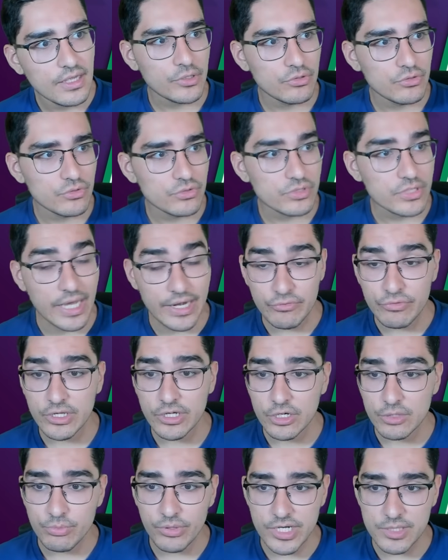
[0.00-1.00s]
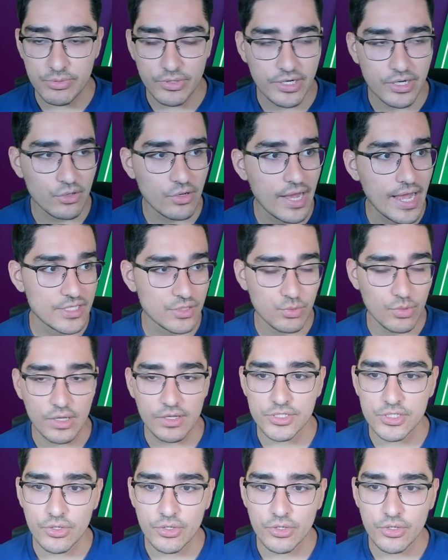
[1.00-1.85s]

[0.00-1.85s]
who's at a really good price point as well.